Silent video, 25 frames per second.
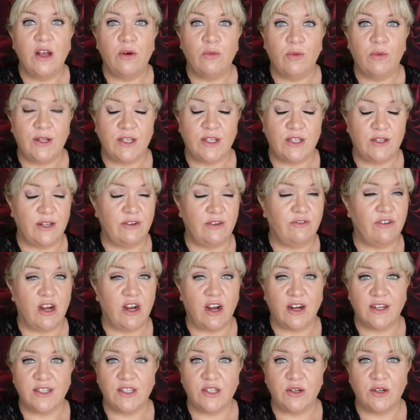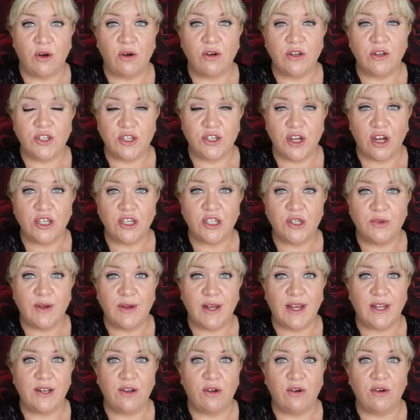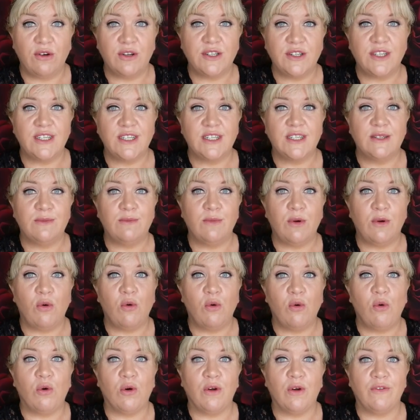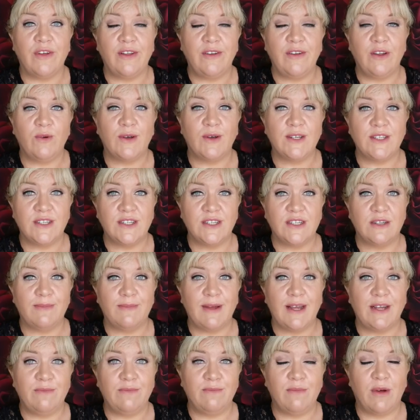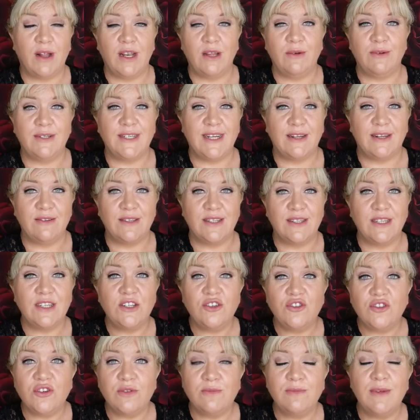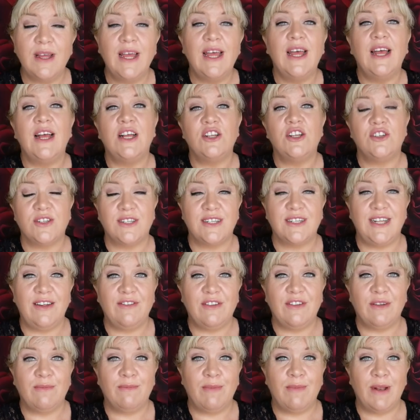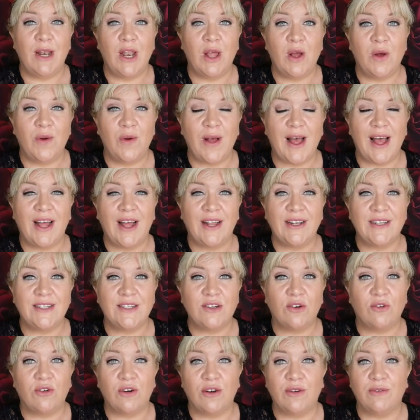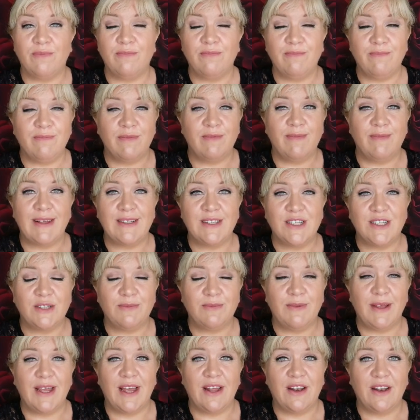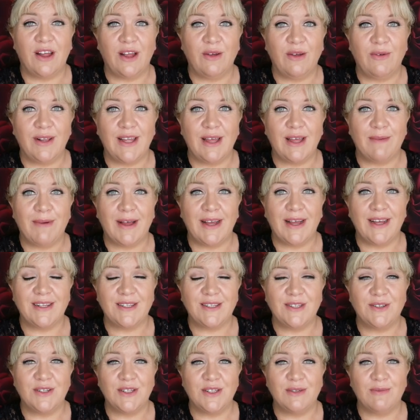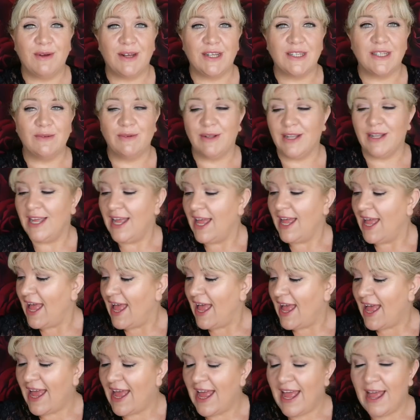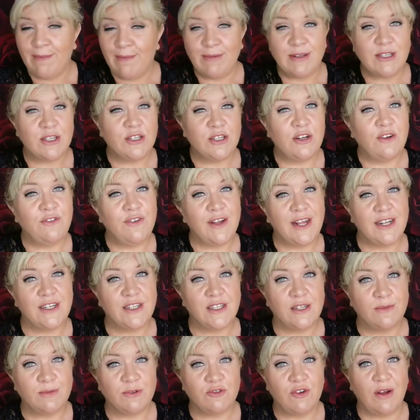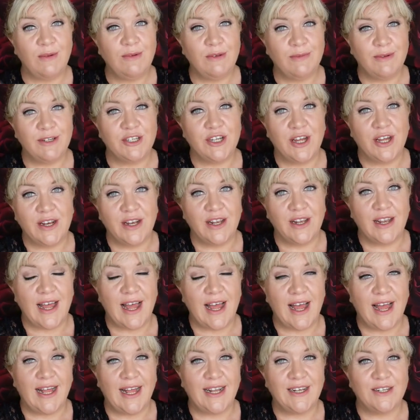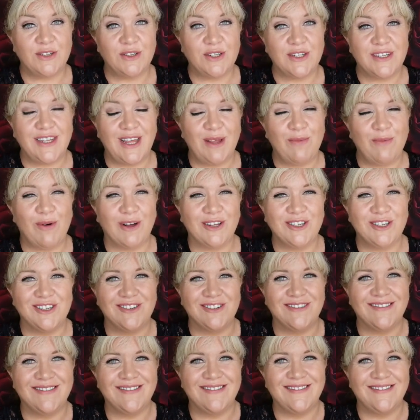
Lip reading: with regards to Joshua and autism, or if any questions about Molly with Down syndrome, just leave them below or message me and I will get back as soon as possible. So don't forget to subscribe to my channel and keep watching.